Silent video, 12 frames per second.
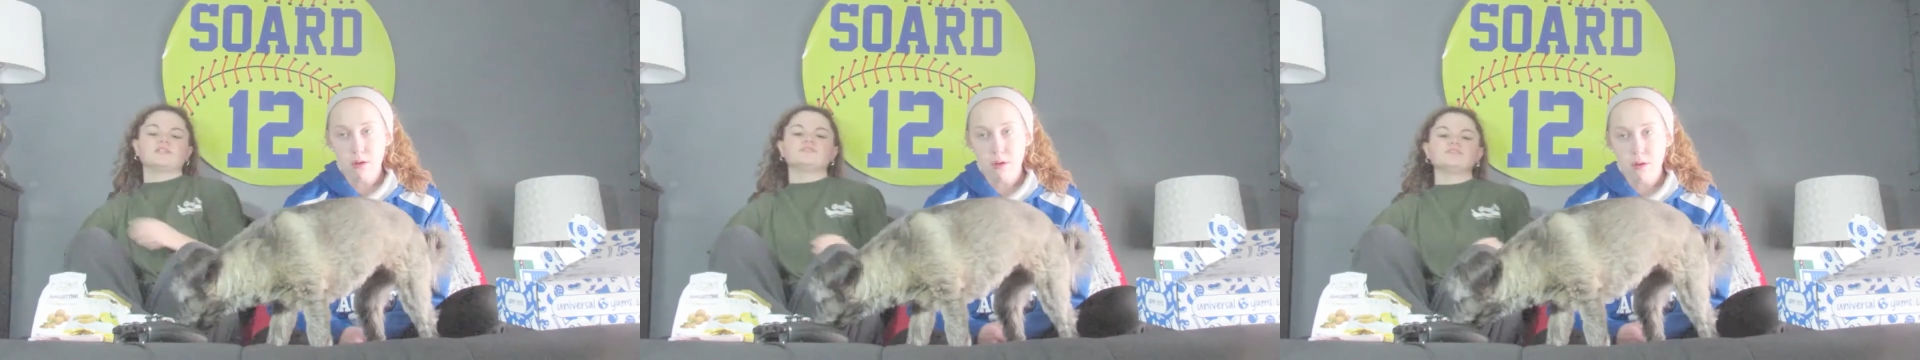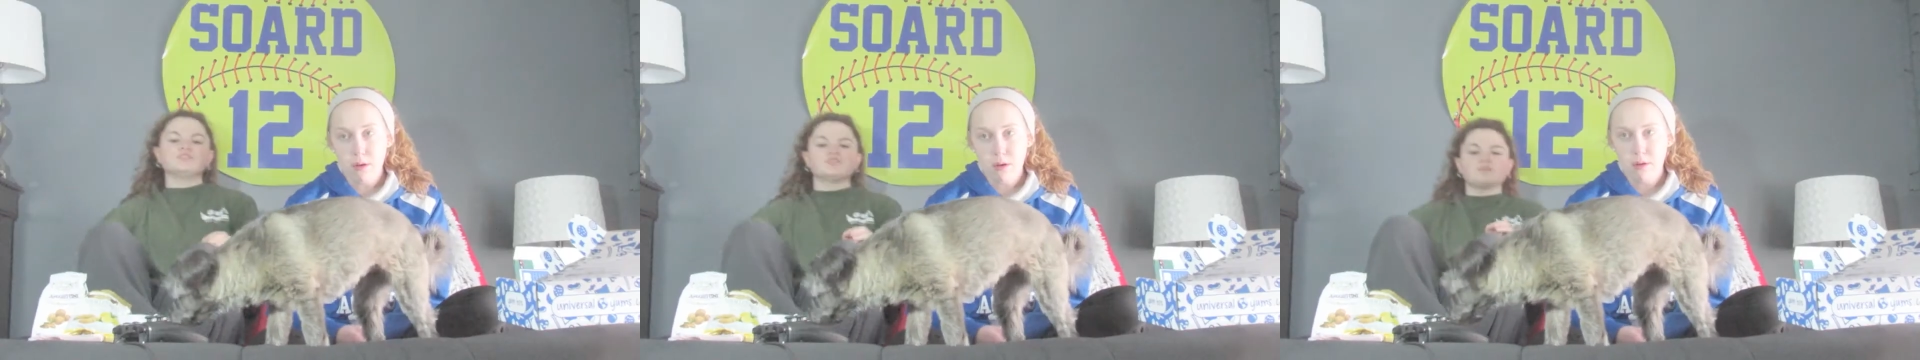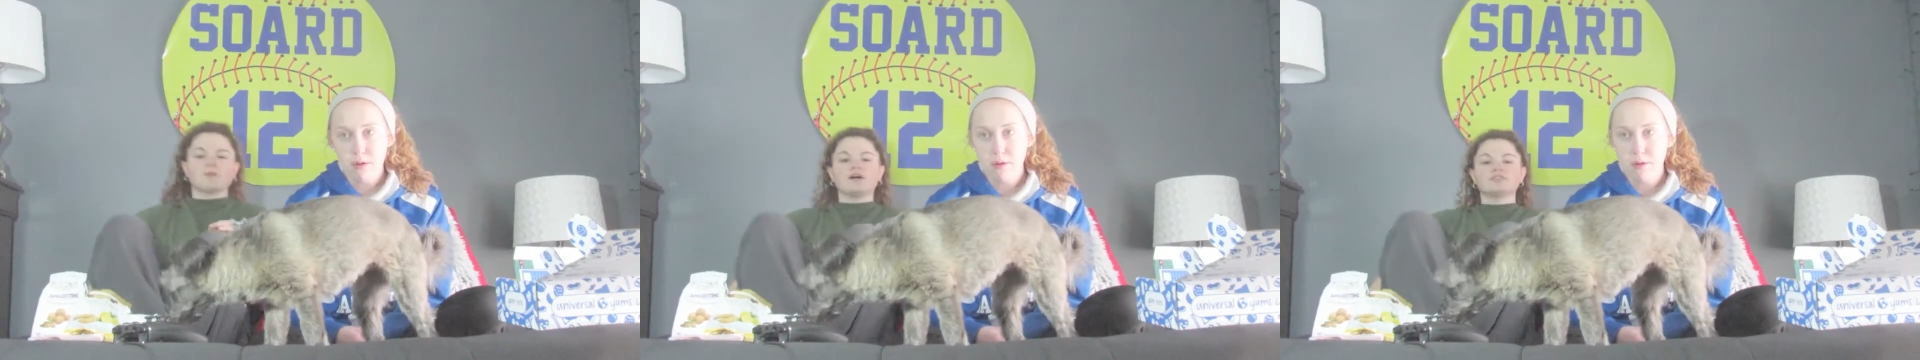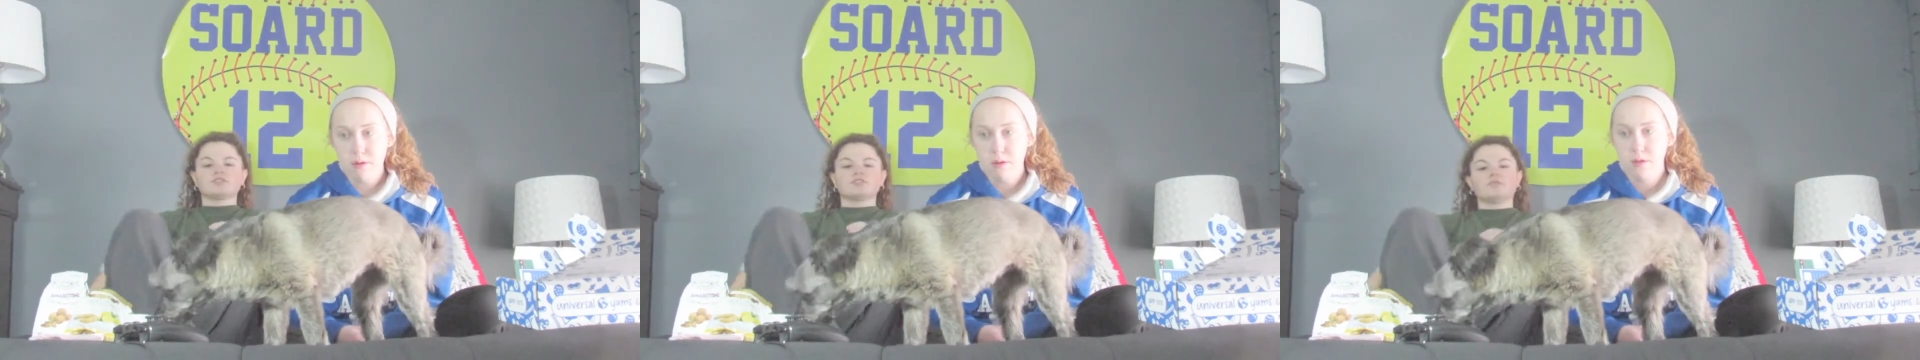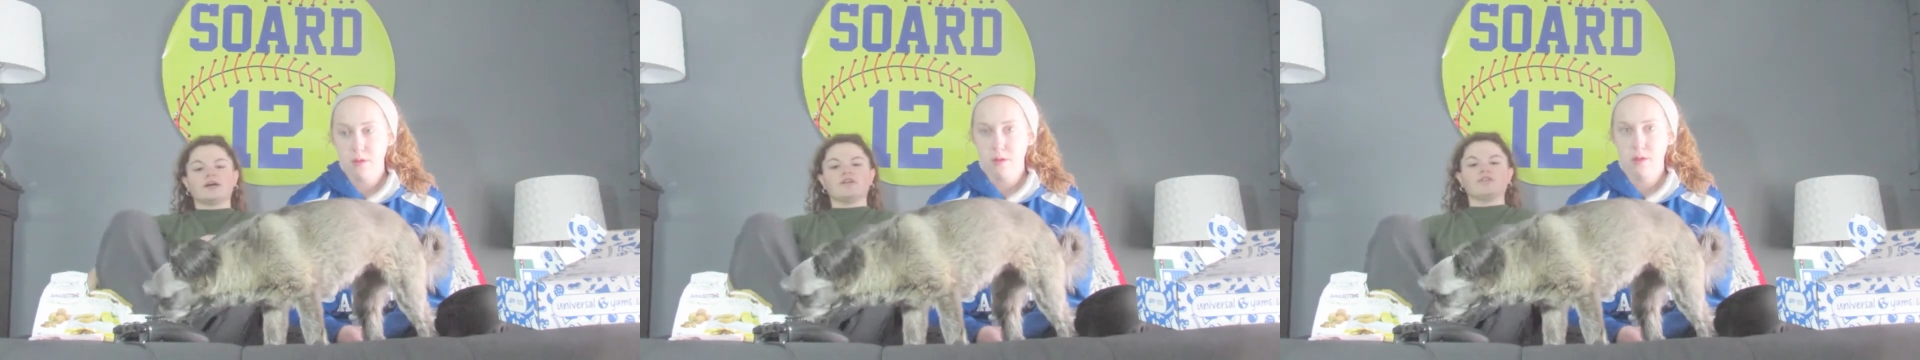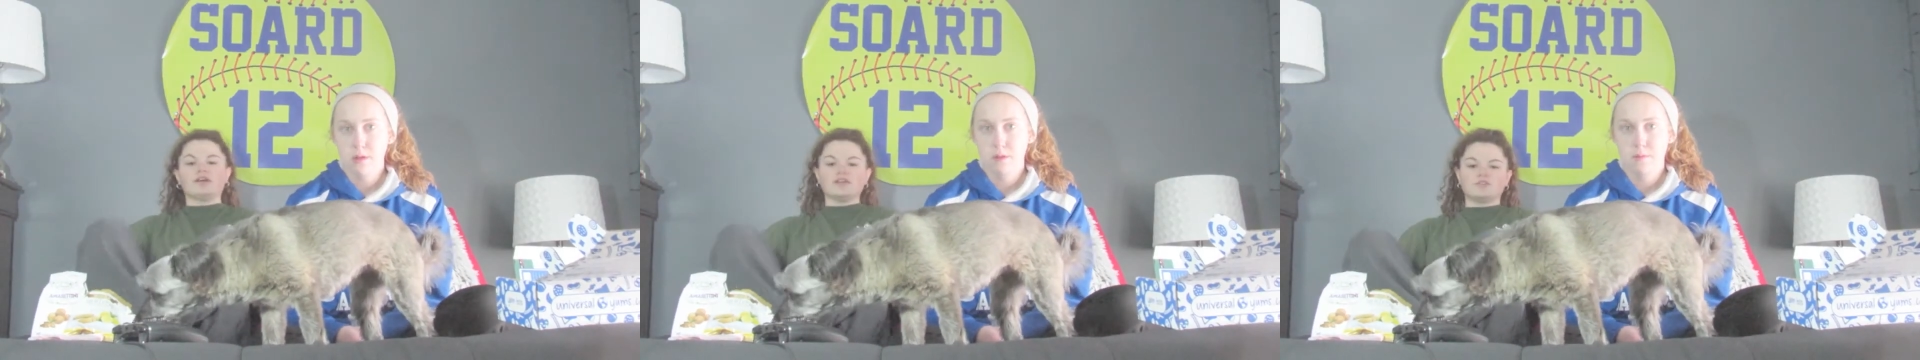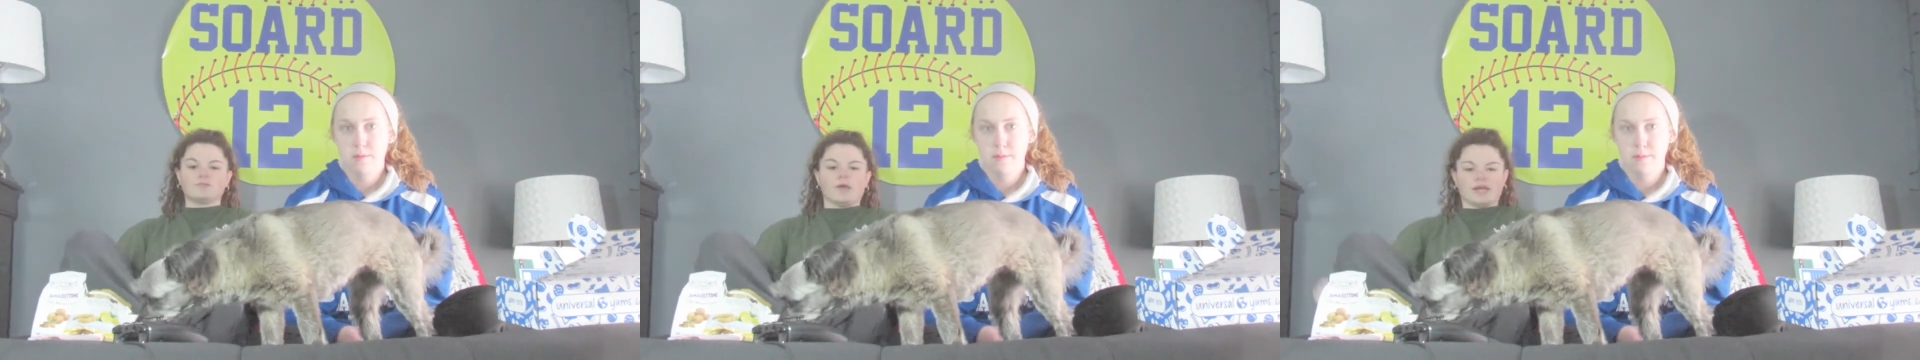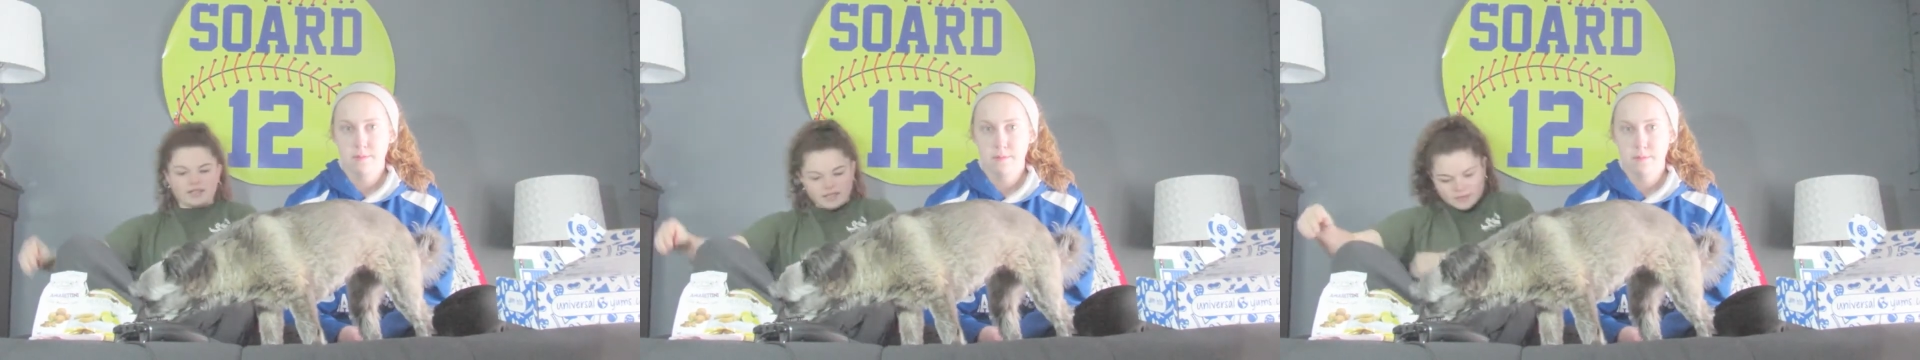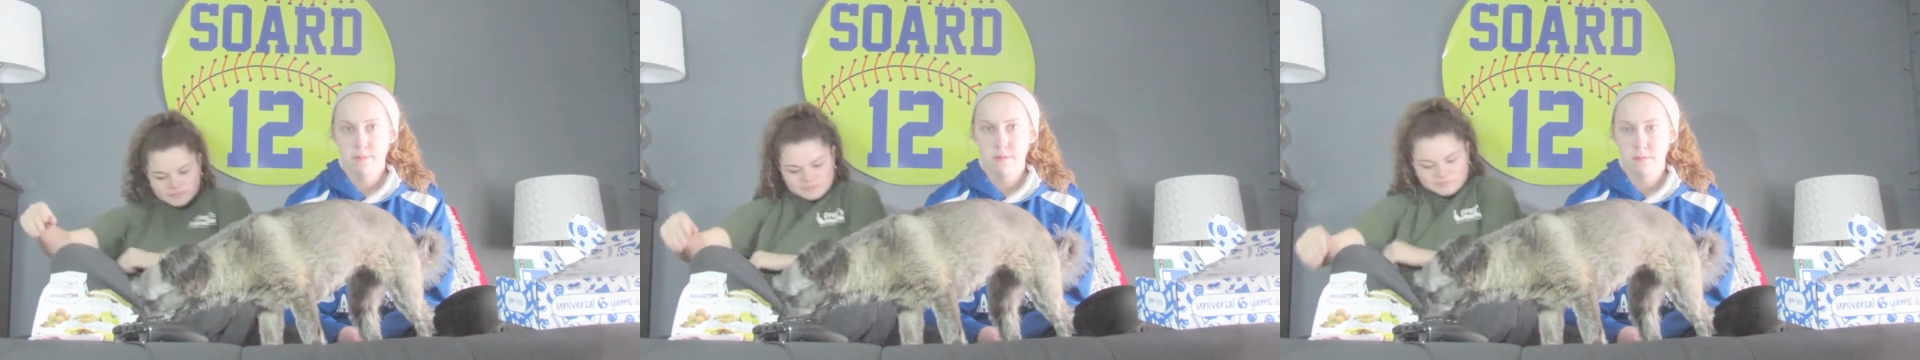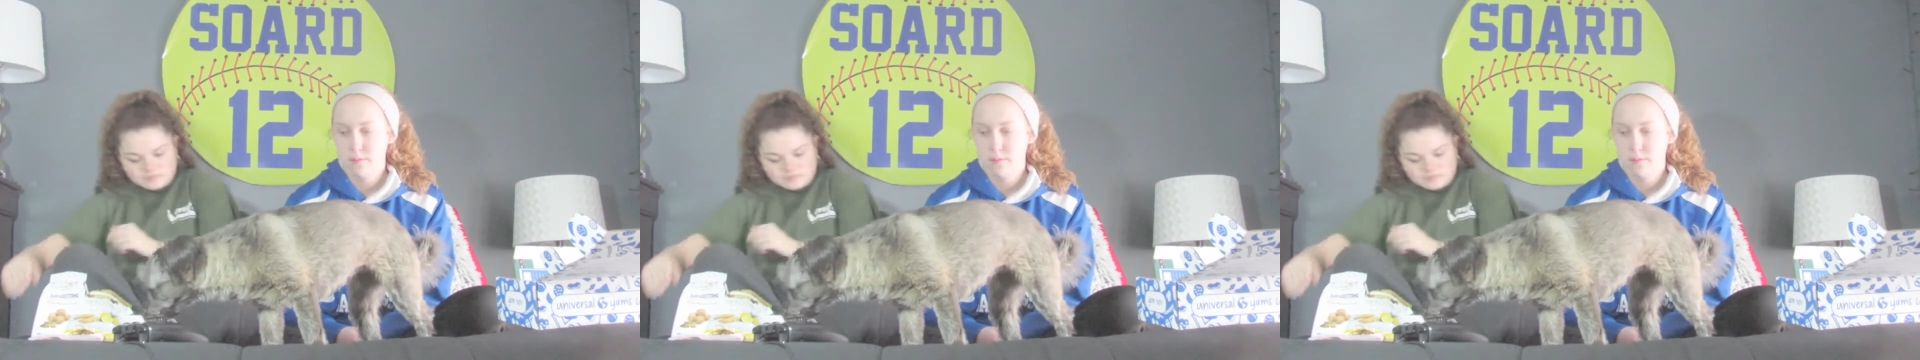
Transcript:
Speaker 1: This video is sponsored by Greg's Painting.